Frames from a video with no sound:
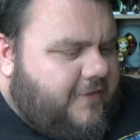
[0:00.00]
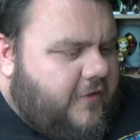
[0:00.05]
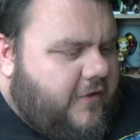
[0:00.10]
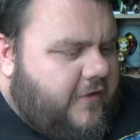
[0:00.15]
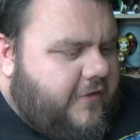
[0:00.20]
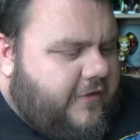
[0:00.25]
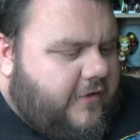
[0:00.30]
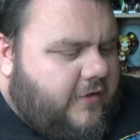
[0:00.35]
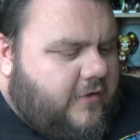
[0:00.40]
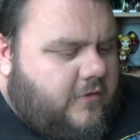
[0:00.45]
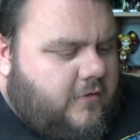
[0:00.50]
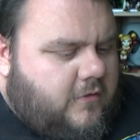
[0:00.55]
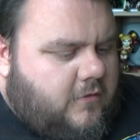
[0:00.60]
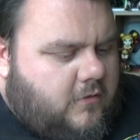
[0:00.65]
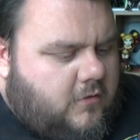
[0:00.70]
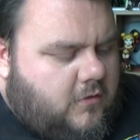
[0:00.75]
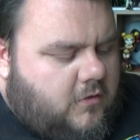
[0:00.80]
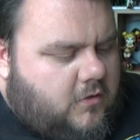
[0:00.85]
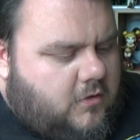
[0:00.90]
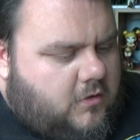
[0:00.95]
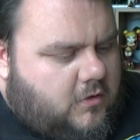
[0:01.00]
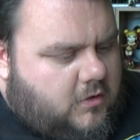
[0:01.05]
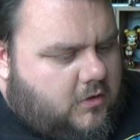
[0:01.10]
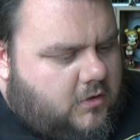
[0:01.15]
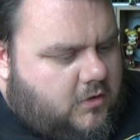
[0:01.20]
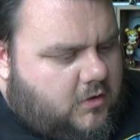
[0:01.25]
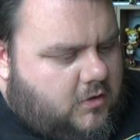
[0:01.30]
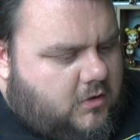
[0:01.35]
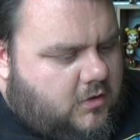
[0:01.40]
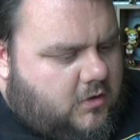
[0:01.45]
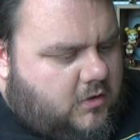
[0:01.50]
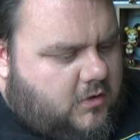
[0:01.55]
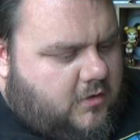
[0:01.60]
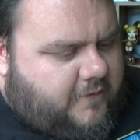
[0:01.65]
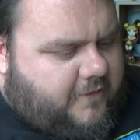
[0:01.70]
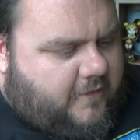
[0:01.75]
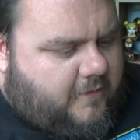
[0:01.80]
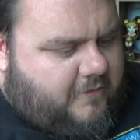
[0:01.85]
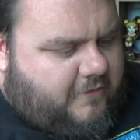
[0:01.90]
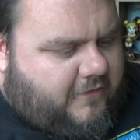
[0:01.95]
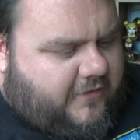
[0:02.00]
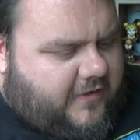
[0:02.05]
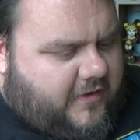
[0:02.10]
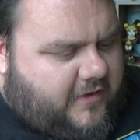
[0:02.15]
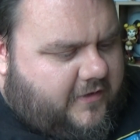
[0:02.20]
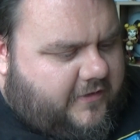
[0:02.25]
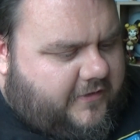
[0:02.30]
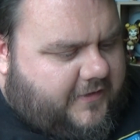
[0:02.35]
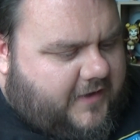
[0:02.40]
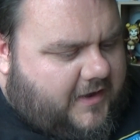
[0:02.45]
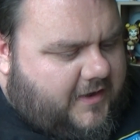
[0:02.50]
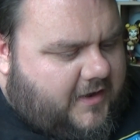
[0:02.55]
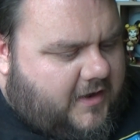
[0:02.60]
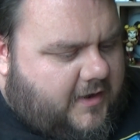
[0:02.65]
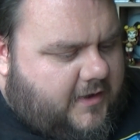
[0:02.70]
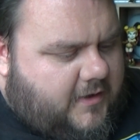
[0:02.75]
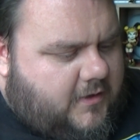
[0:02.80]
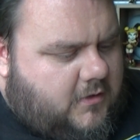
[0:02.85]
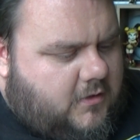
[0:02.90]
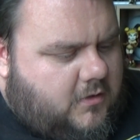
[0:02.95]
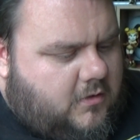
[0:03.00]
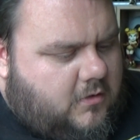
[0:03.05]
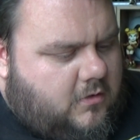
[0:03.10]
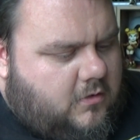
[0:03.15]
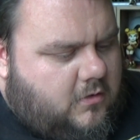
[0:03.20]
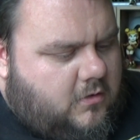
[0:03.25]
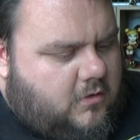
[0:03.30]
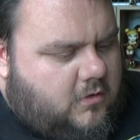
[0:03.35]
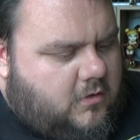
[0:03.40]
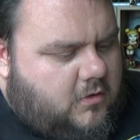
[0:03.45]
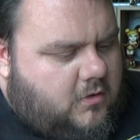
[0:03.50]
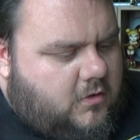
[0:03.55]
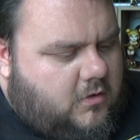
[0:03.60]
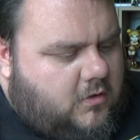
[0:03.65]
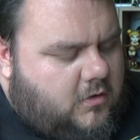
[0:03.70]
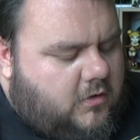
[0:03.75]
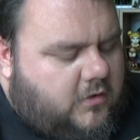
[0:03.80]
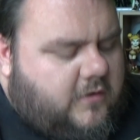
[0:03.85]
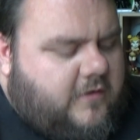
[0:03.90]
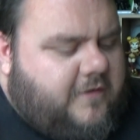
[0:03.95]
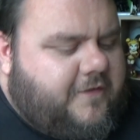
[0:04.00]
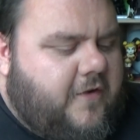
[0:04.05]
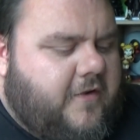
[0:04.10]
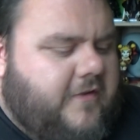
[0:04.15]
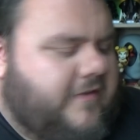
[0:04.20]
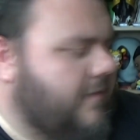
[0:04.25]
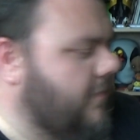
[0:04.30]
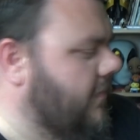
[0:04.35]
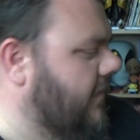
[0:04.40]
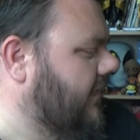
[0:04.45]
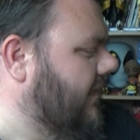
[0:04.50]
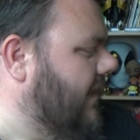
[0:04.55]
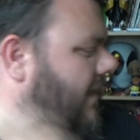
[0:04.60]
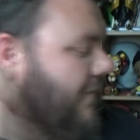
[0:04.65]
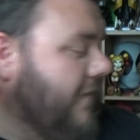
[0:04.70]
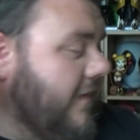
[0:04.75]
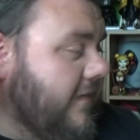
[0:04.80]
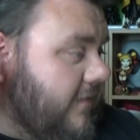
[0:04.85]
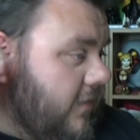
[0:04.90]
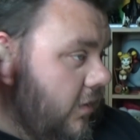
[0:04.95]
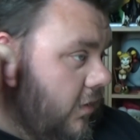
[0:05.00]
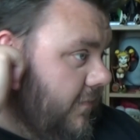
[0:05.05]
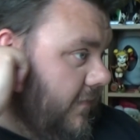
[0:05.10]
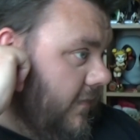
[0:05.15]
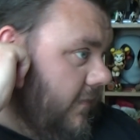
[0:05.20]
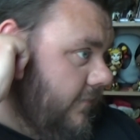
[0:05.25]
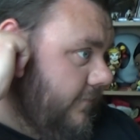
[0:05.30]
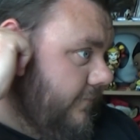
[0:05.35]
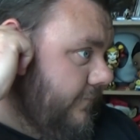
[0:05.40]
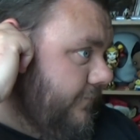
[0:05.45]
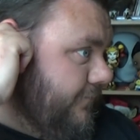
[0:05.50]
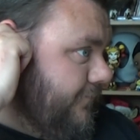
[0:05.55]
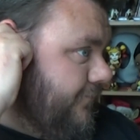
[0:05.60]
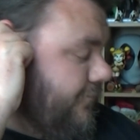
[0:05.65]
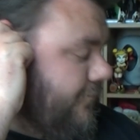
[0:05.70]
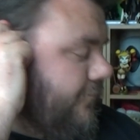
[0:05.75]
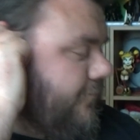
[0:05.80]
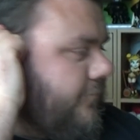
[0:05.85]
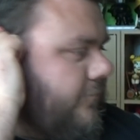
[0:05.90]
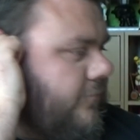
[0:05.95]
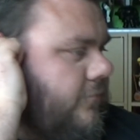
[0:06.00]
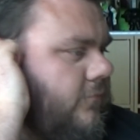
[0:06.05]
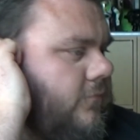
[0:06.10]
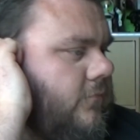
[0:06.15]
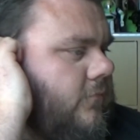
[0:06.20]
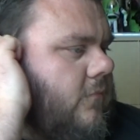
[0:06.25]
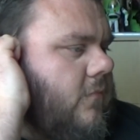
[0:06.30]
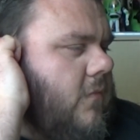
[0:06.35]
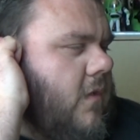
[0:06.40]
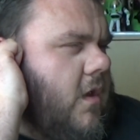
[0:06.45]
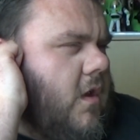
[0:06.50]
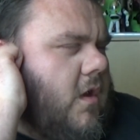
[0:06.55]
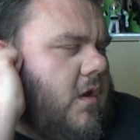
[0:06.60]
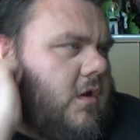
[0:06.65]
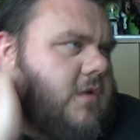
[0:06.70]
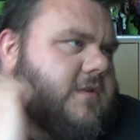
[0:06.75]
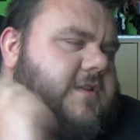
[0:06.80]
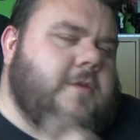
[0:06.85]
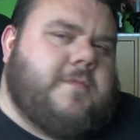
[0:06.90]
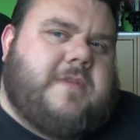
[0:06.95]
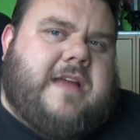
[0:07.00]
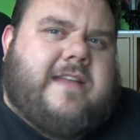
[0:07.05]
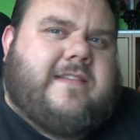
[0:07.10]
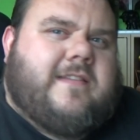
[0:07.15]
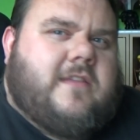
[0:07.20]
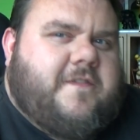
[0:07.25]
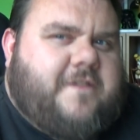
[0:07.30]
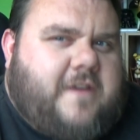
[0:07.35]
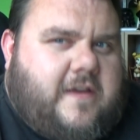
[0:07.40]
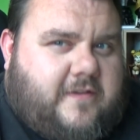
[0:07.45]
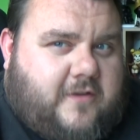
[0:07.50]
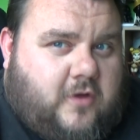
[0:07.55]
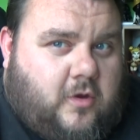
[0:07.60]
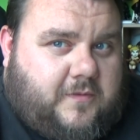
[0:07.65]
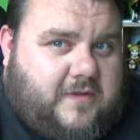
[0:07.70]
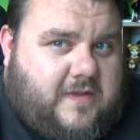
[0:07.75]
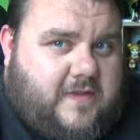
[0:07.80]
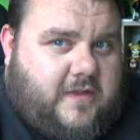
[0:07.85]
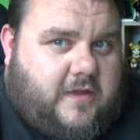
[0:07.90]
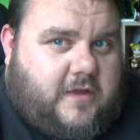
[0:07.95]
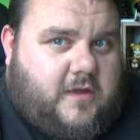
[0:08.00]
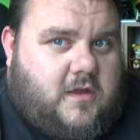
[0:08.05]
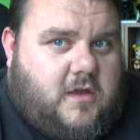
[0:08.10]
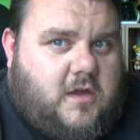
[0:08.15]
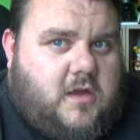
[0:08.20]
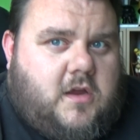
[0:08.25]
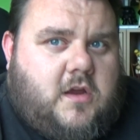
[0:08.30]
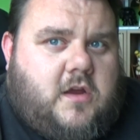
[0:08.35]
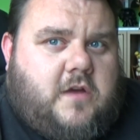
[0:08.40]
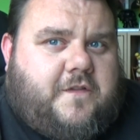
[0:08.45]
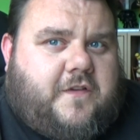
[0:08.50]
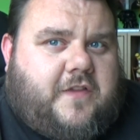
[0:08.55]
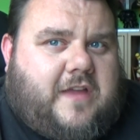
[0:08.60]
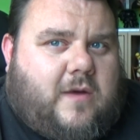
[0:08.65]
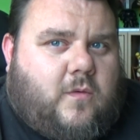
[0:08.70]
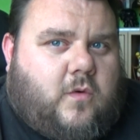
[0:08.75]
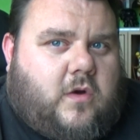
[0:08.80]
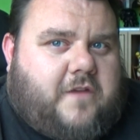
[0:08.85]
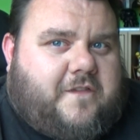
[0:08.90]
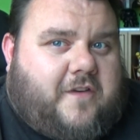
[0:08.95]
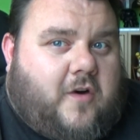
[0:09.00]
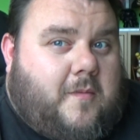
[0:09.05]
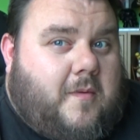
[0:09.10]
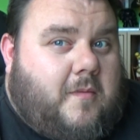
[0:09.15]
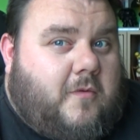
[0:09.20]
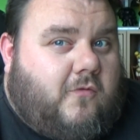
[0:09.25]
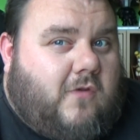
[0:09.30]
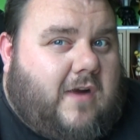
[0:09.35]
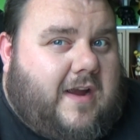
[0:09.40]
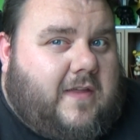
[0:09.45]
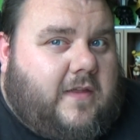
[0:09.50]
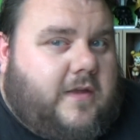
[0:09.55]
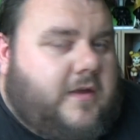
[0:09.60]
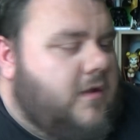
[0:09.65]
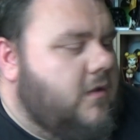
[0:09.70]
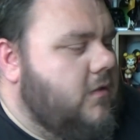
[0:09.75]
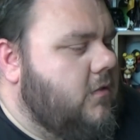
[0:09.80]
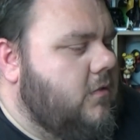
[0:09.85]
version? From Return of the Jedi? Looks very similar to that face sculpt. Because they updated the face sculpt, didn't they? For that one, if I remember rightly.